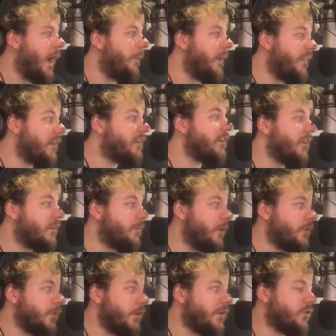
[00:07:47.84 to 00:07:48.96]
and this is his
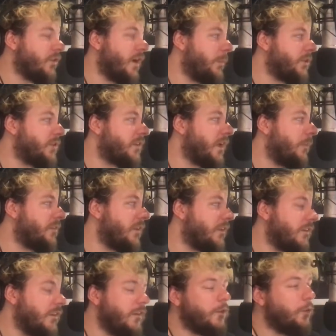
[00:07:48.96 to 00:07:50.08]
most recent track, which has come
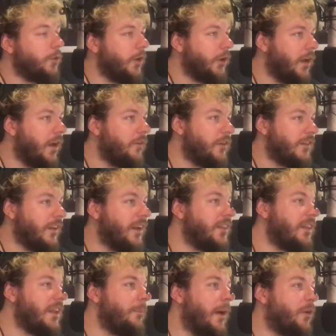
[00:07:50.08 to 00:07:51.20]
since, and it's called On Life. It's like a
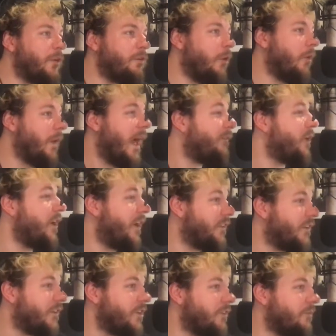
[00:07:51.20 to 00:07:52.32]
deep house roller. Have you heard
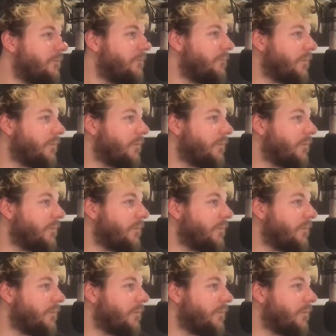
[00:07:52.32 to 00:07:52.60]
this tune?